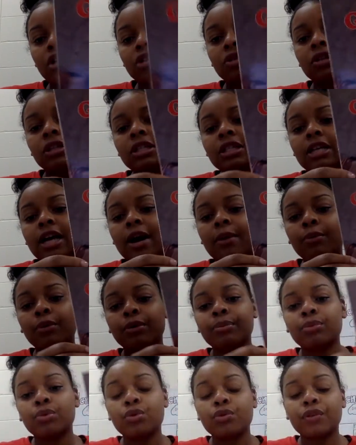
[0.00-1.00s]
So this time we're
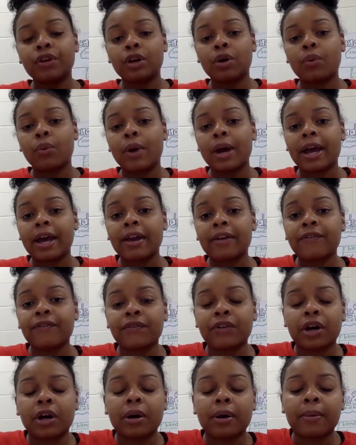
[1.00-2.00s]
moving away
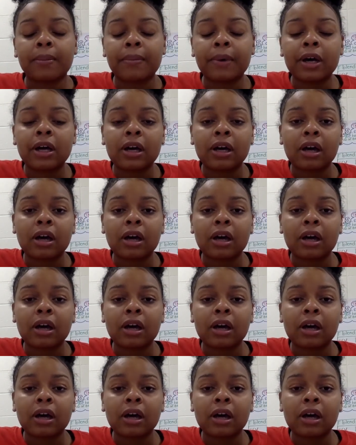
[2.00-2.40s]
from